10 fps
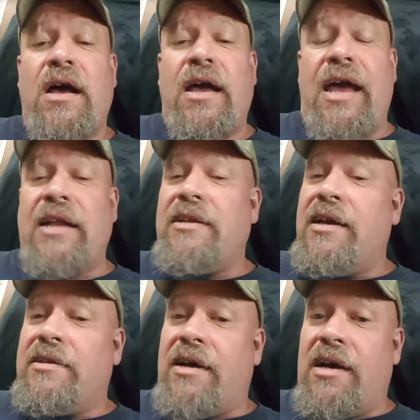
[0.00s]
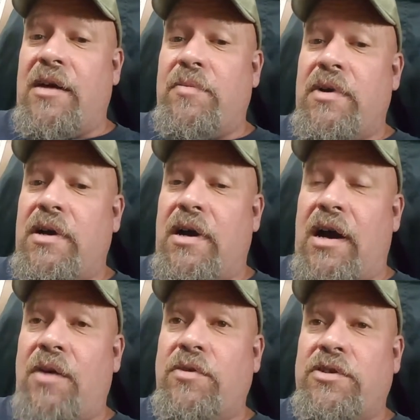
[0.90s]
At that time,
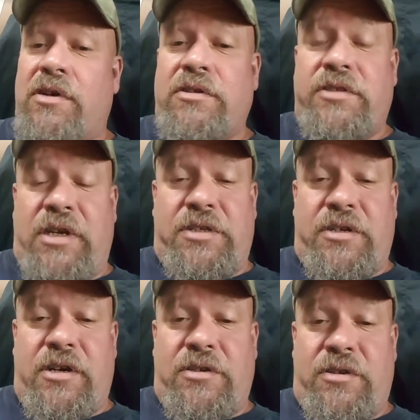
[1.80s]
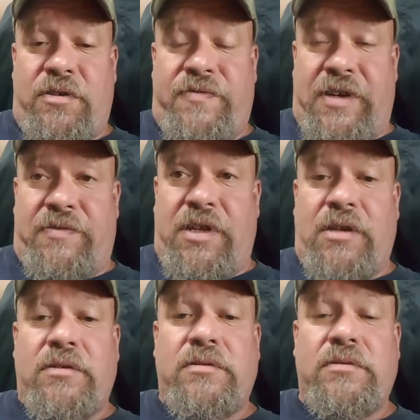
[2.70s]
I was on Sustanon 250,
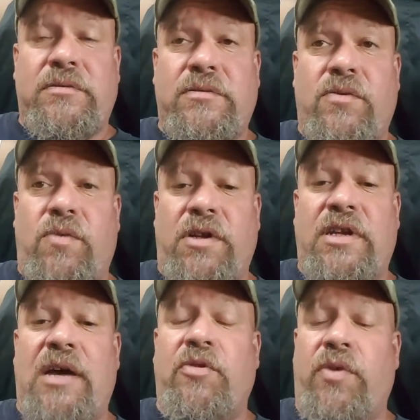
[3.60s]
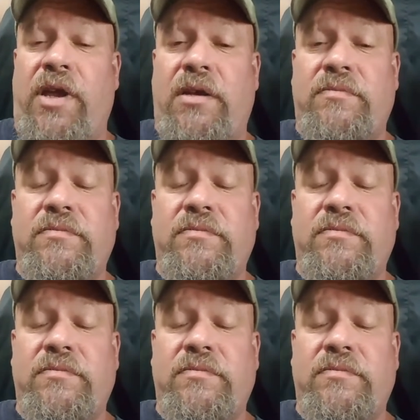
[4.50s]
one time a week,